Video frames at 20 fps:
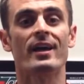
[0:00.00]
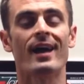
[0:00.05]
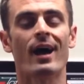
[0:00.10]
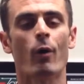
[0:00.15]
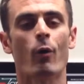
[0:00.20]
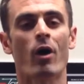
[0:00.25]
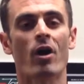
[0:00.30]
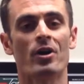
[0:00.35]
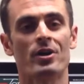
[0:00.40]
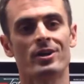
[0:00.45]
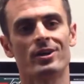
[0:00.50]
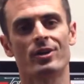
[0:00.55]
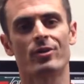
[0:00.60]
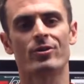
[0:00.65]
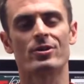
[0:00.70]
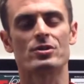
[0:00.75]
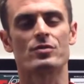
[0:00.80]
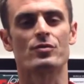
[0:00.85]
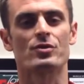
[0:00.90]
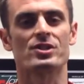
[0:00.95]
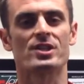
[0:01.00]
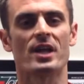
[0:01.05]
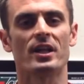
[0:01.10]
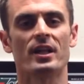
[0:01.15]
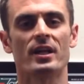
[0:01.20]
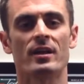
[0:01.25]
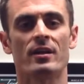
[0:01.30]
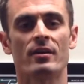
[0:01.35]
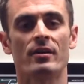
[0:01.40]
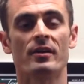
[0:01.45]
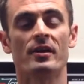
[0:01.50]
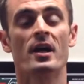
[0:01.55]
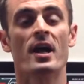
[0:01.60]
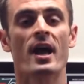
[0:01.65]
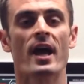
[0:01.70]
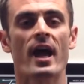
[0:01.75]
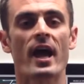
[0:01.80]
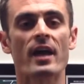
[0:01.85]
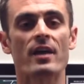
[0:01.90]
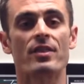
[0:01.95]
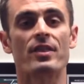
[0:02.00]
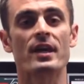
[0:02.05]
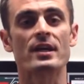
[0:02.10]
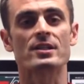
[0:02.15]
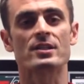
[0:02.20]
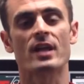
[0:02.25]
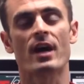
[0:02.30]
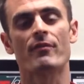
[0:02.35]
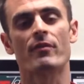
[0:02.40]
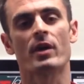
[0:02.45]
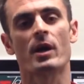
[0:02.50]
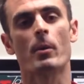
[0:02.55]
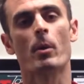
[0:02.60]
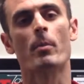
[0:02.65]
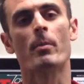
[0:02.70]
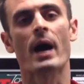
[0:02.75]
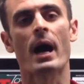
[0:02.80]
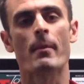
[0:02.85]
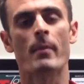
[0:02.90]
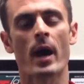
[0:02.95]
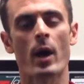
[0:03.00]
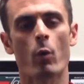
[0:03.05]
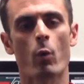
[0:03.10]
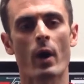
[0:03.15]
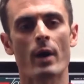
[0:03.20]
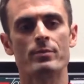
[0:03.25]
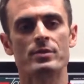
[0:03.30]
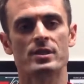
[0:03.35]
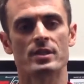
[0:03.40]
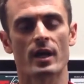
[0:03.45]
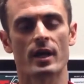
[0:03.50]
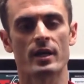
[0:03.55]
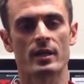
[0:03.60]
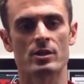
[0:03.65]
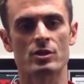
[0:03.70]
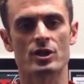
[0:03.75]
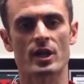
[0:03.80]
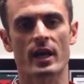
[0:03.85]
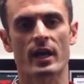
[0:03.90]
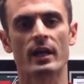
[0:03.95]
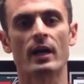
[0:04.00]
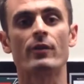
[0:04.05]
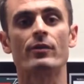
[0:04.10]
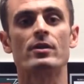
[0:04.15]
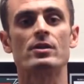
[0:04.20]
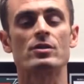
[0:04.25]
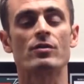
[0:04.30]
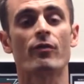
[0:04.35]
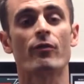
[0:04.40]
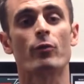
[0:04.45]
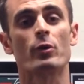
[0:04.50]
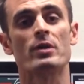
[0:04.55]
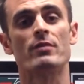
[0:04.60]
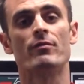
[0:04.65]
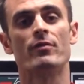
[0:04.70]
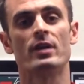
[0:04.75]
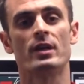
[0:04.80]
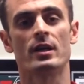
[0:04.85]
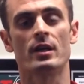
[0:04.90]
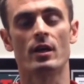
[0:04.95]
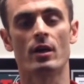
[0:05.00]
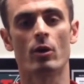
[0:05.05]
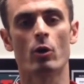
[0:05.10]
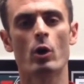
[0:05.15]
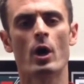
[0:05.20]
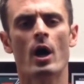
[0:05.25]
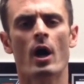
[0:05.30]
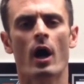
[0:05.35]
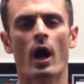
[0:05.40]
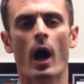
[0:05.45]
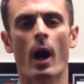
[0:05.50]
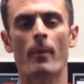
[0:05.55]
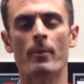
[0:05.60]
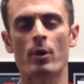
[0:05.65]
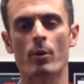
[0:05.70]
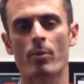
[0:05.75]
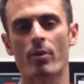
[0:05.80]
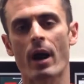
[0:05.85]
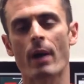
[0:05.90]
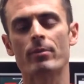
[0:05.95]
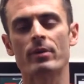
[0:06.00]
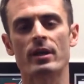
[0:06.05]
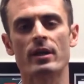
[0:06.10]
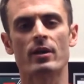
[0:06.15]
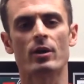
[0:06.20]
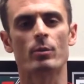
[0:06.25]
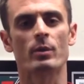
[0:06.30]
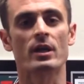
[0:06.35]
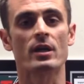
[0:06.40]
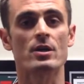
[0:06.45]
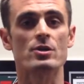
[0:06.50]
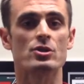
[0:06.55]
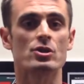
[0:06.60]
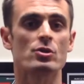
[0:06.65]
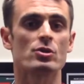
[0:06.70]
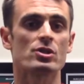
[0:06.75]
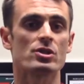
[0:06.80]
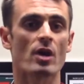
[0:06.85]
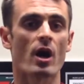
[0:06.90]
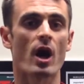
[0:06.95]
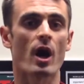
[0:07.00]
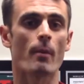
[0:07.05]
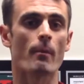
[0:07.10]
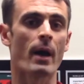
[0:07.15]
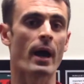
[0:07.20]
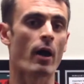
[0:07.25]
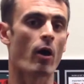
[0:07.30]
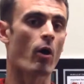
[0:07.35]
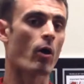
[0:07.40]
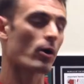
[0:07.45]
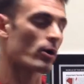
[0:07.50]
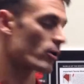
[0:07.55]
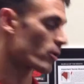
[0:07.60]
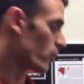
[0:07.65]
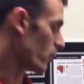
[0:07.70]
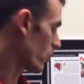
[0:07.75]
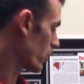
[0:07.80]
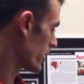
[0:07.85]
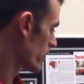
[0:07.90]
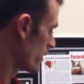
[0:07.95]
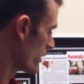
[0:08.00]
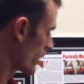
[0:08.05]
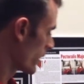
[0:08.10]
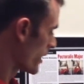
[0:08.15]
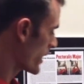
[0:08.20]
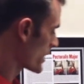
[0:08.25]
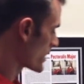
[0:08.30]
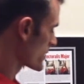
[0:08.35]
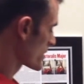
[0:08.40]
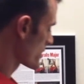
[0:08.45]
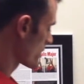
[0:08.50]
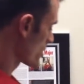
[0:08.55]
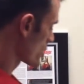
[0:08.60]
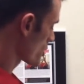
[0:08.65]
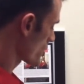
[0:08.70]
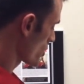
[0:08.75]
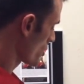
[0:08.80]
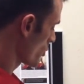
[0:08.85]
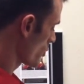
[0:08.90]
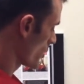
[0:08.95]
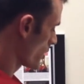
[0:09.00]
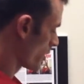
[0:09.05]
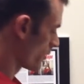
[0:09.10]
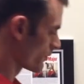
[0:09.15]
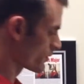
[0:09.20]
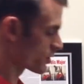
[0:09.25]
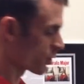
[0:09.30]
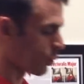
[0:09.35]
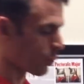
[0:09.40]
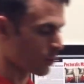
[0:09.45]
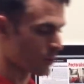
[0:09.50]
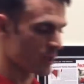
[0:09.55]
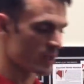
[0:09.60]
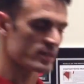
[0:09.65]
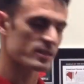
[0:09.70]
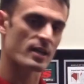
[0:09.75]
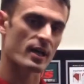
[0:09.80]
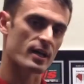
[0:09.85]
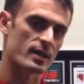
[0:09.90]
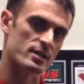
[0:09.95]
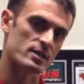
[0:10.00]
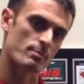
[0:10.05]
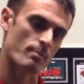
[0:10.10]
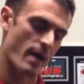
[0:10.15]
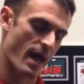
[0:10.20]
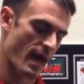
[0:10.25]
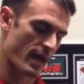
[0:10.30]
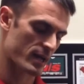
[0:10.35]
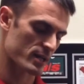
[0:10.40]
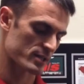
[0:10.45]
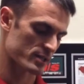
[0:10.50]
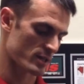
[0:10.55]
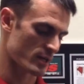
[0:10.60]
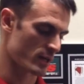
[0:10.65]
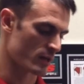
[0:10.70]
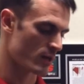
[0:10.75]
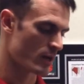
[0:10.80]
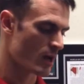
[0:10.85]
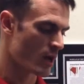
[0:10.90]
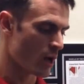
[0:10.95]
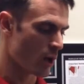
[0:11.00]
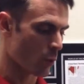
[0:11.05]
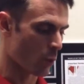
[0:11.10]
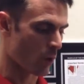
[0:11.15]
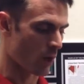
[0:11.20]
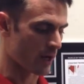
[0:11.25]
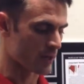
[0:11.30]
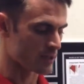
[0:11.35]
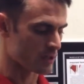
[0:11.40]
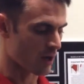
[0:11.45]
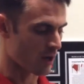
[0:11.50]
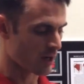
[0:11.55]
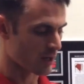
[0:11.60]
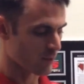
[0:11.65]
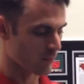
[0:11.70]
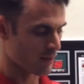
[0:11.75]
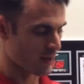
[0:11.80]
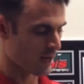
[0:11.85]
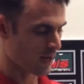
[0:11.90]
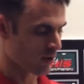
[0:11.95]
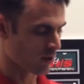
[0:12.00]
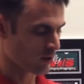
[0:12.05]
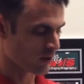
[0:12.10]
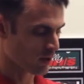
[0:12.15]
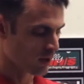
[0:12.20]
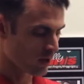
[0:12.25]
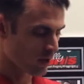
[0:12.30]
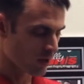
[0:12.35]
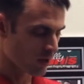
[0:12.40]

how are you? Chris Rosselli here. Hey, thanks a lot for coming by my website and checking out this free video. You're probably here because you saw my article in the latest issue of Totally Tennis magazine, where I talk about